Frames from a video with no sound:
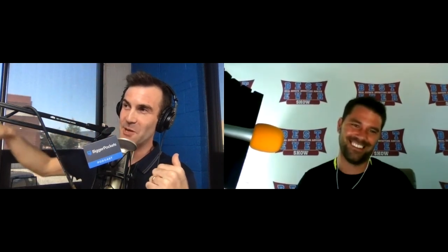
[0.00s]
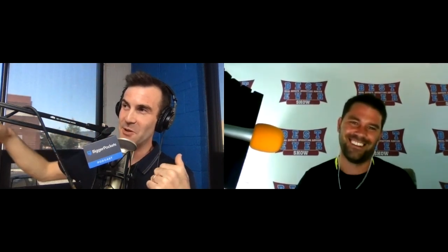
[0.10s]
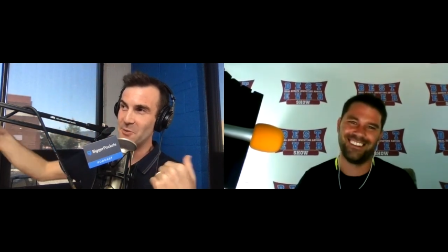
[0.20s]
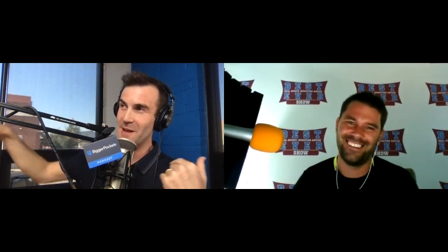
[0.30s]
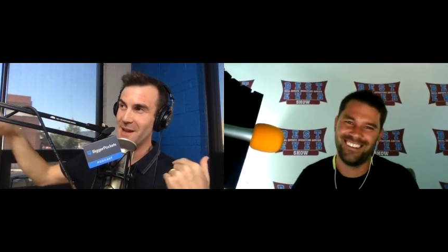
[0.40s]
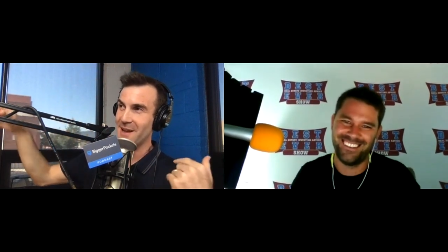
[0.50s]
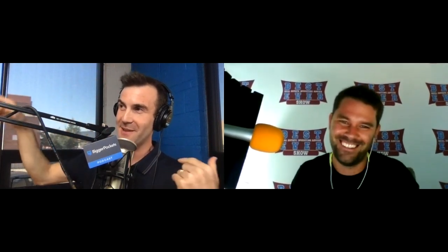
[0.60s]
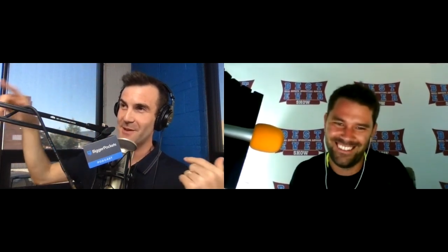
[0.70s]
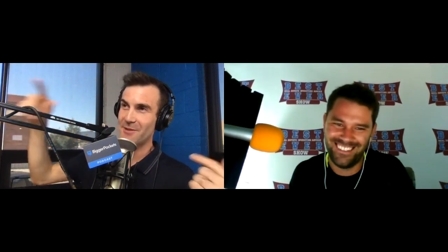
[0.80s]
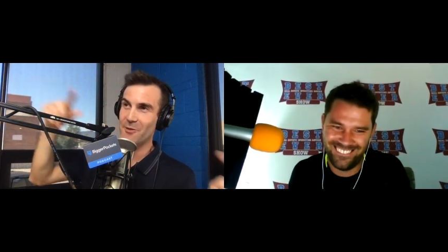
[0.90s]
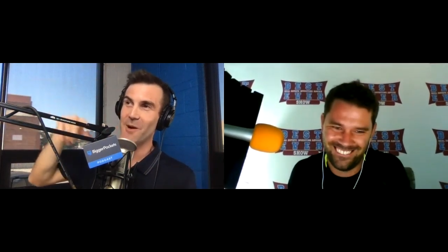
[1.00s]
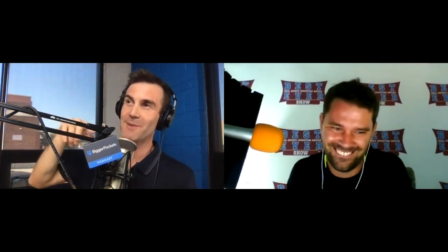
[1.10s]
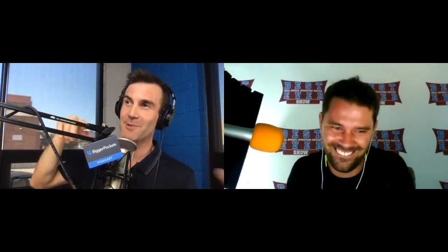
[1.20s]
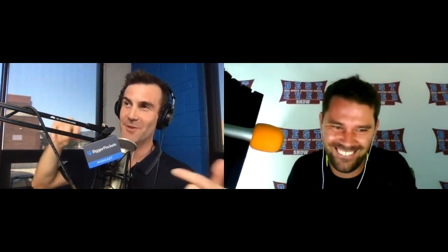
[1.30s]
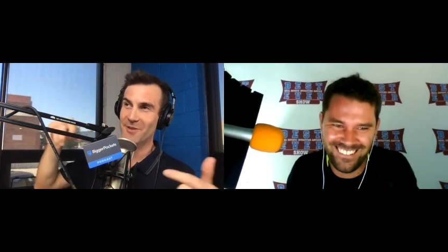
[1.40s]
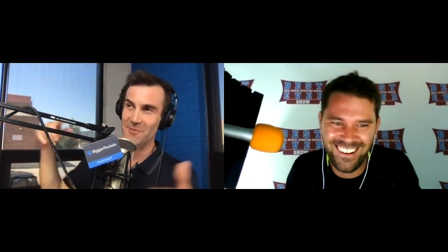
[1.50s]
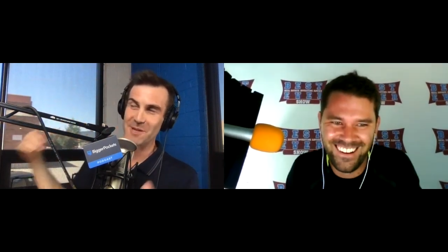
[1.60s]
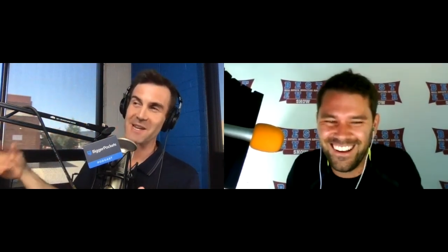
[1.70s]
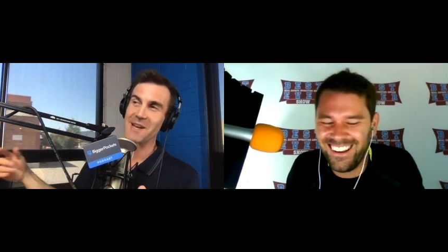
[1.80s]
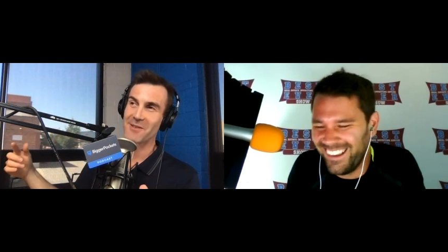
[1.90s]
Speaker 1: may have a squabble with somebody
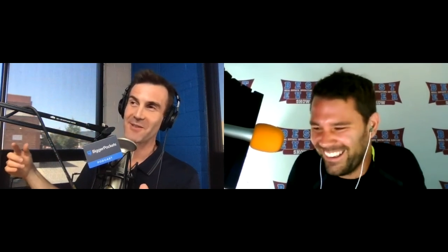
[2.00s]
else.